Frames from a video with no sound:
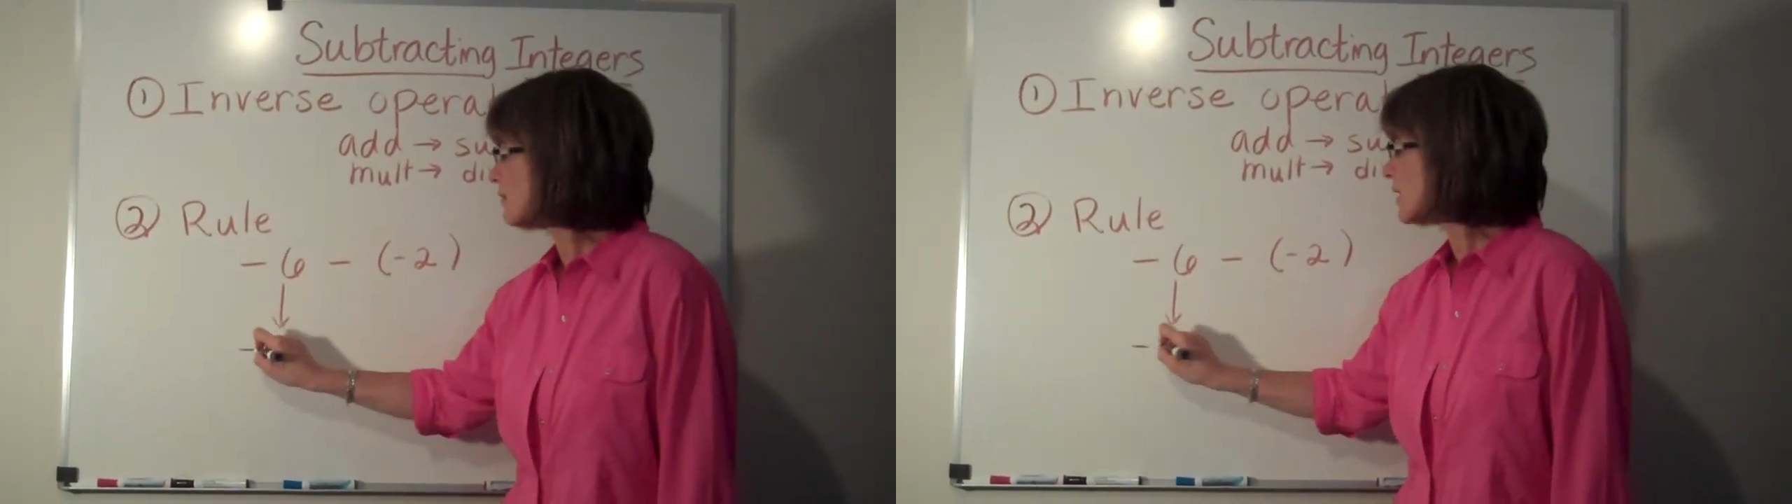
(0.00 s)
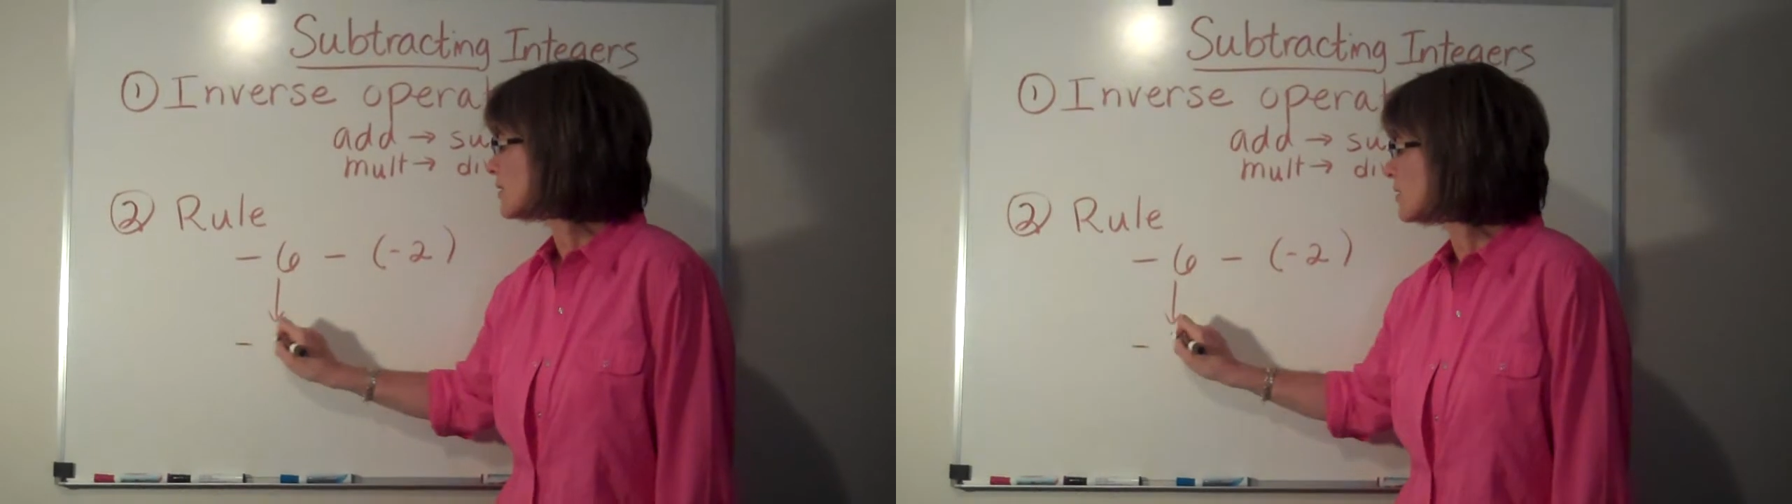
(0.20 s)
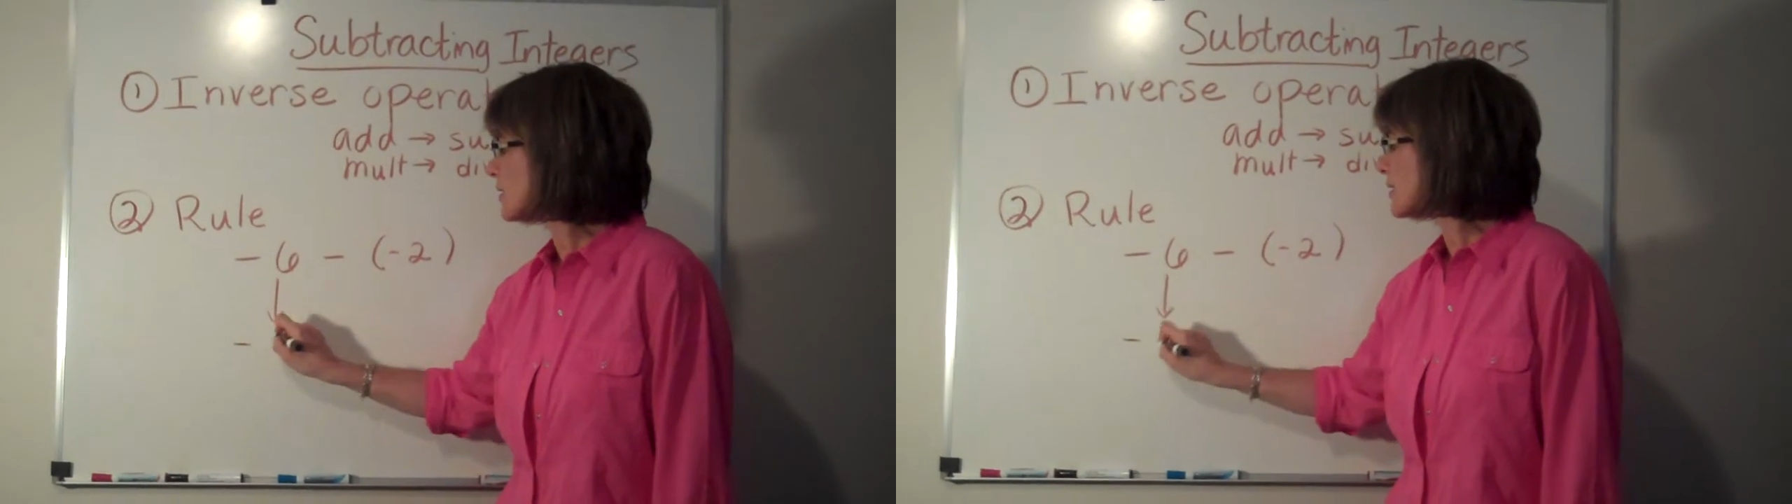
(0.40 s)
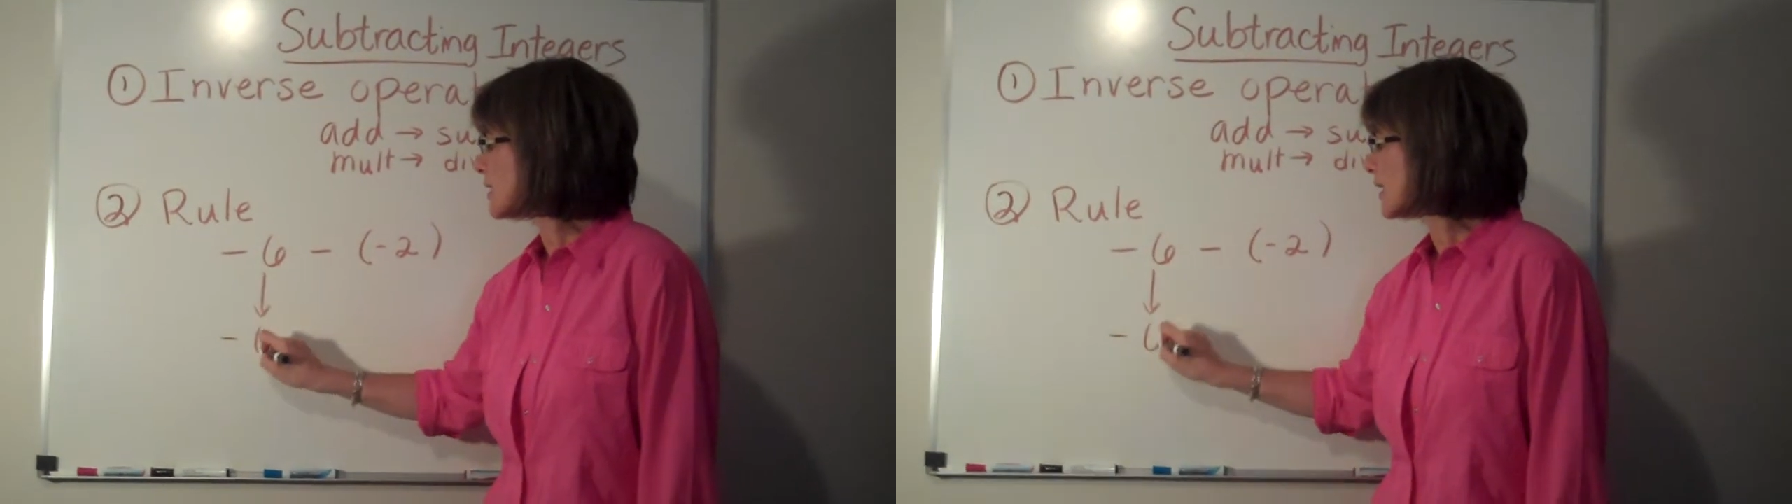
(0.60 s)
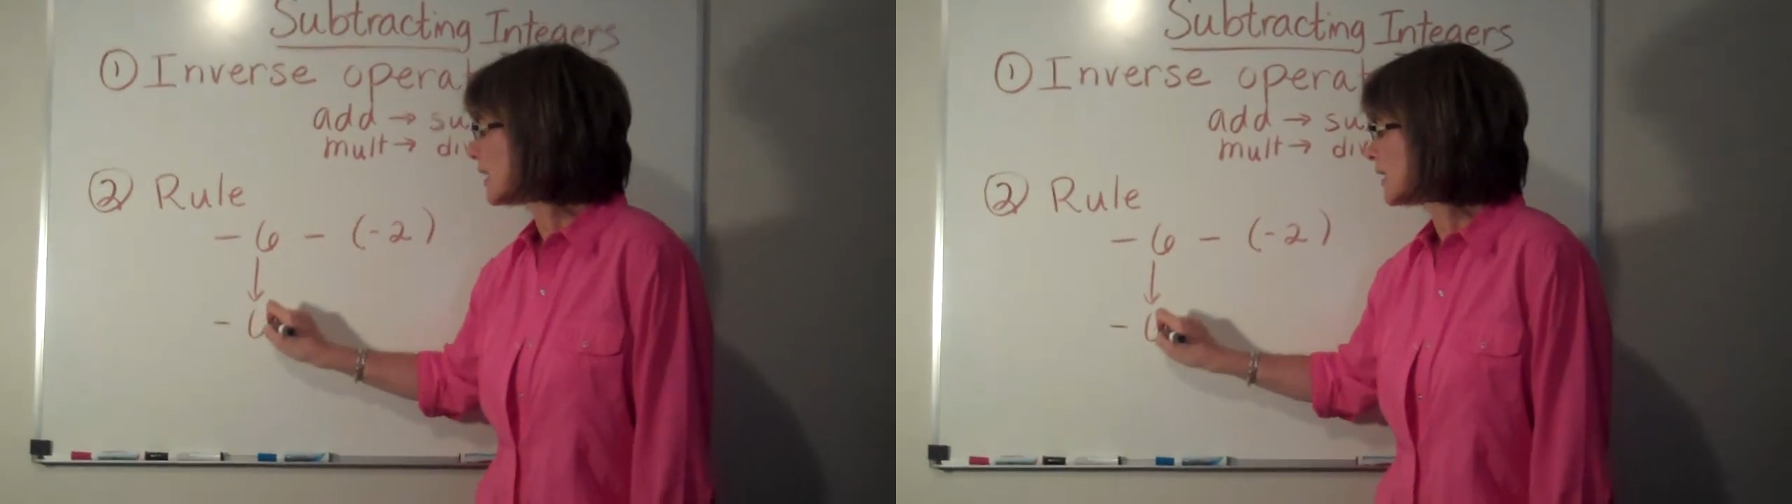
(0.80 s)
it's going to
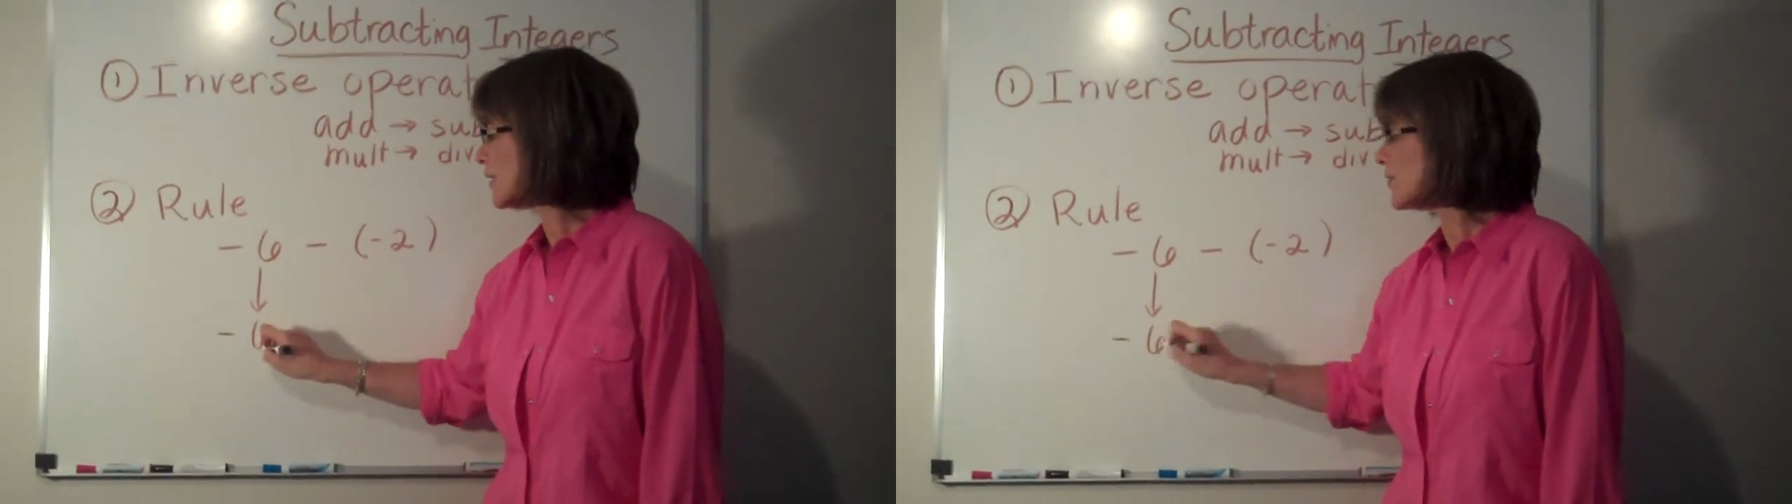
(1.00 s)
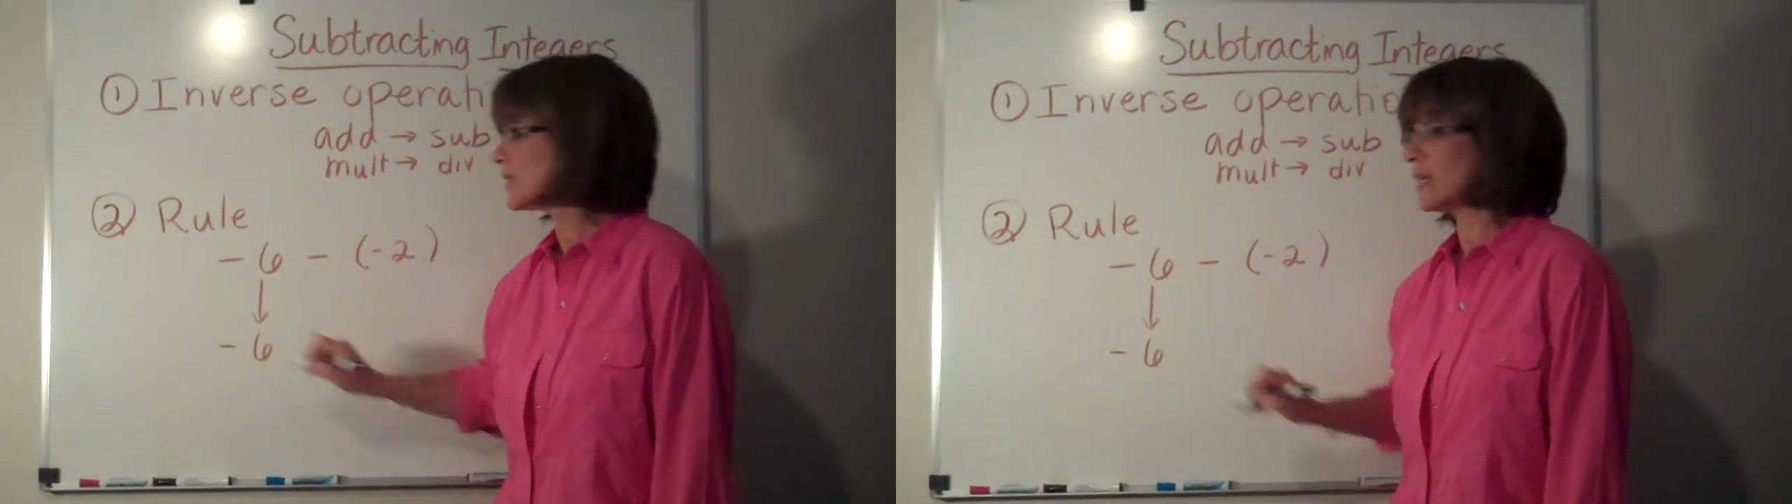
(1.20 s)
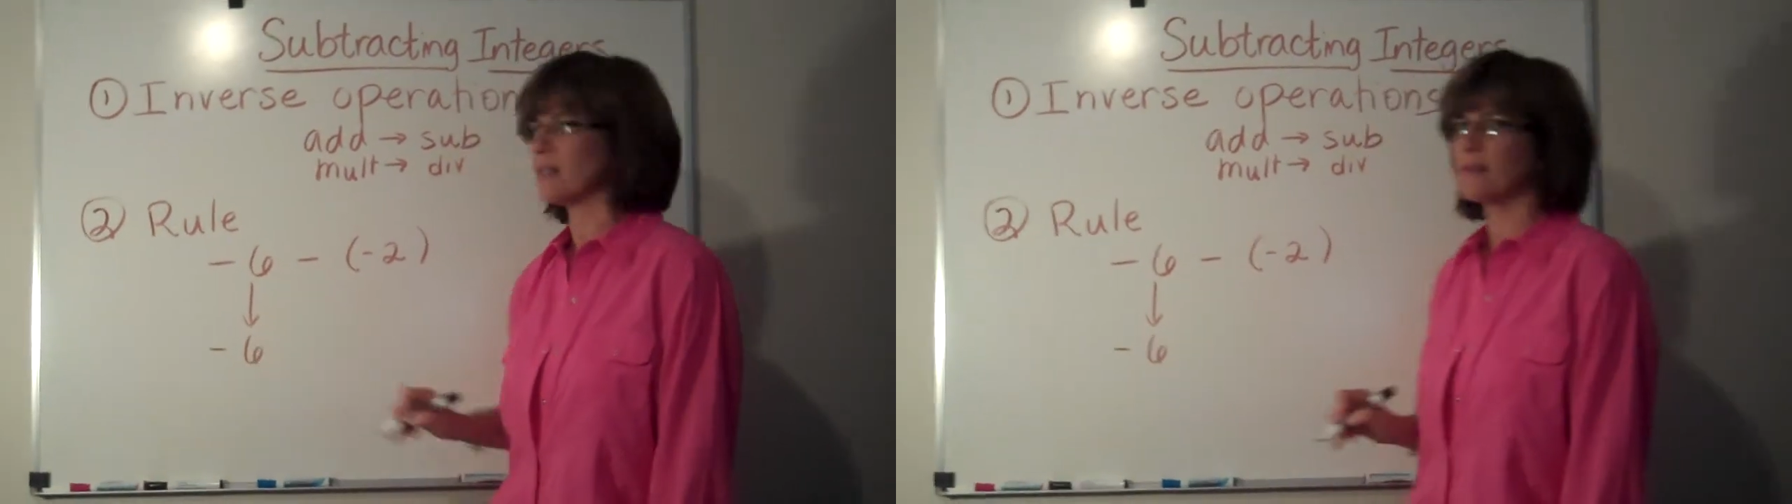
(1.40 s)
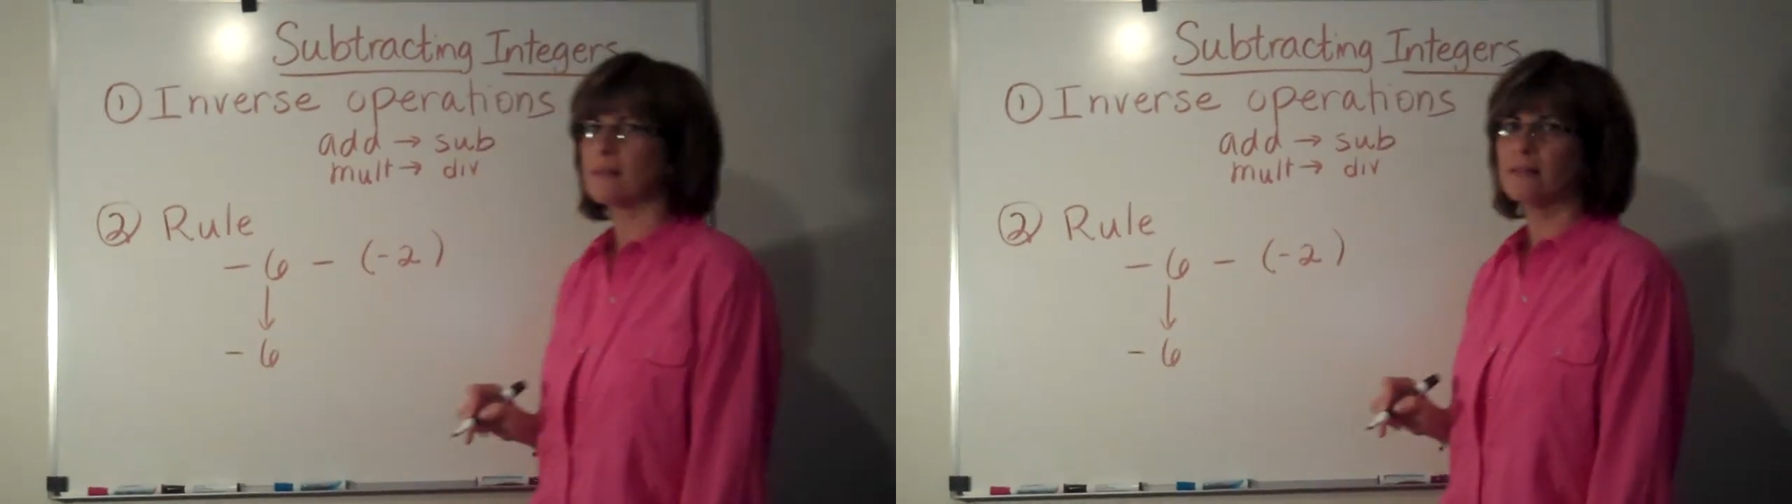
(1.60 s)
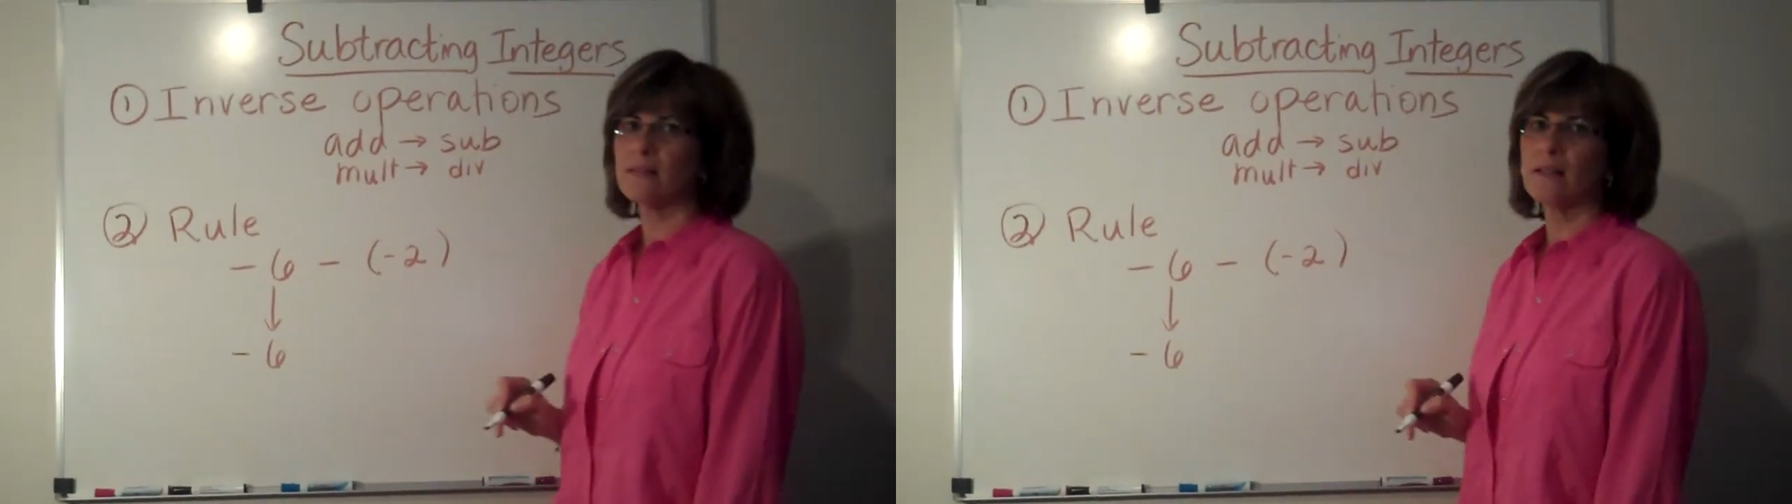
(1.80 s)
say negative
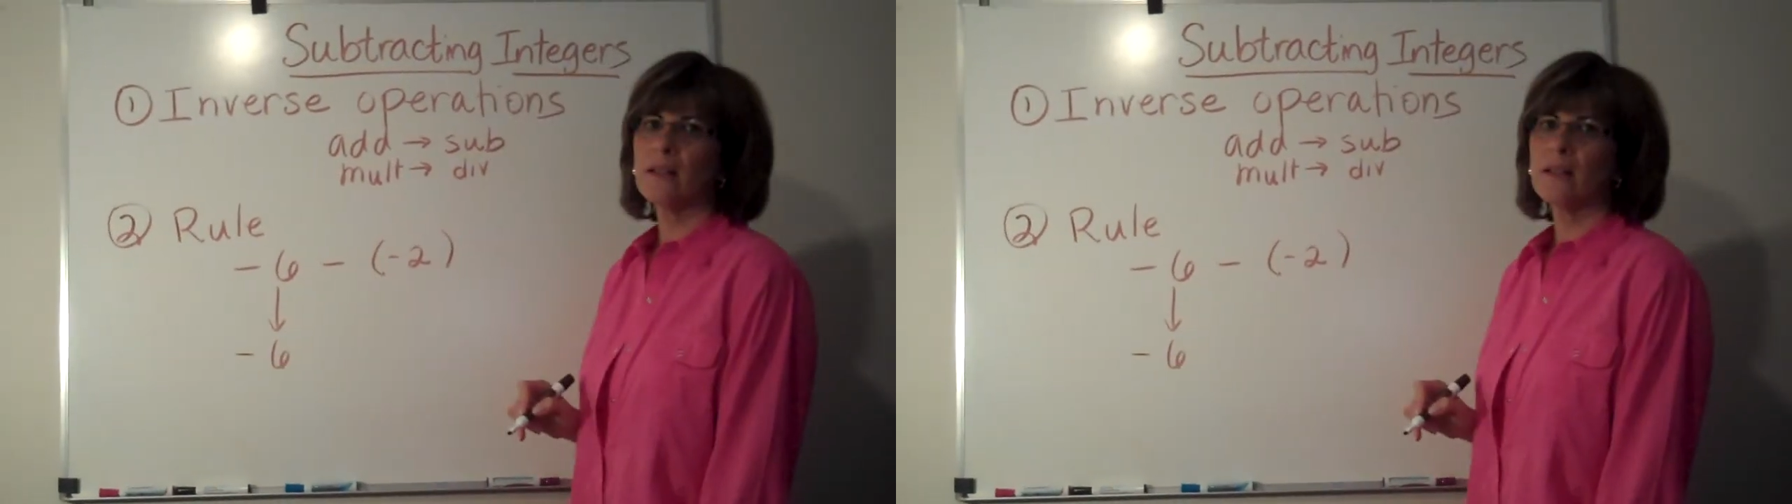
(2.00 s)
6.